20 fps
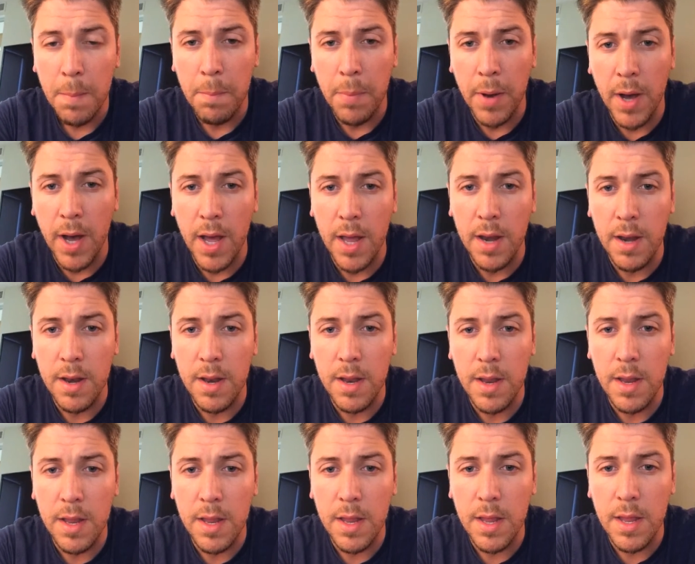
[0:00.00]
But
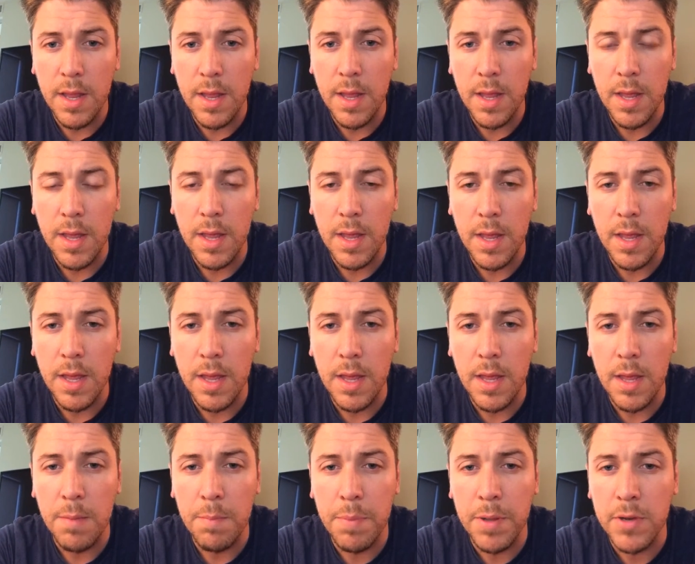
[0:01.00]

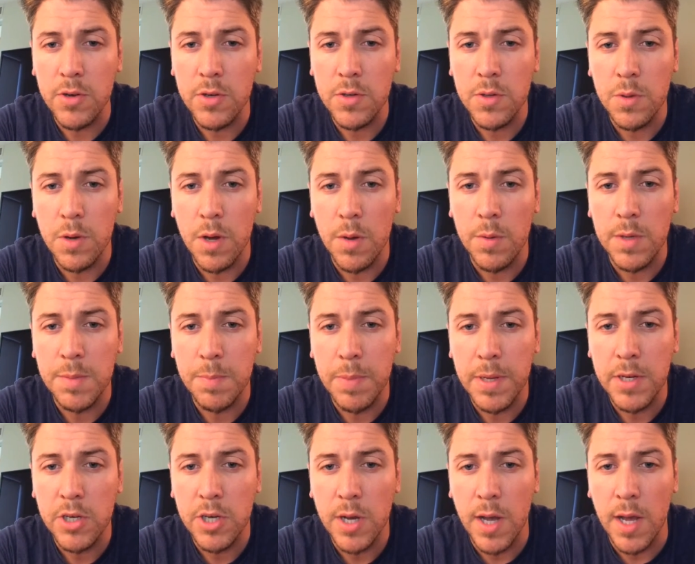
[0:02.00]
pitchers don't always
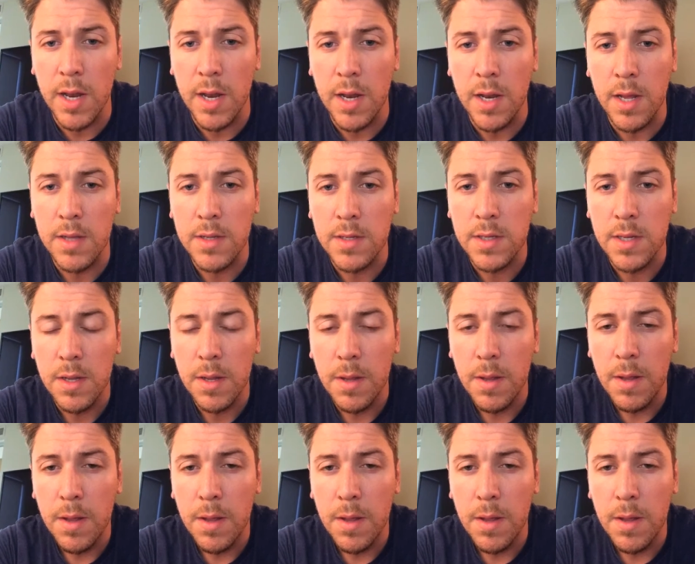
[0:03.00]
pitch 9 innings.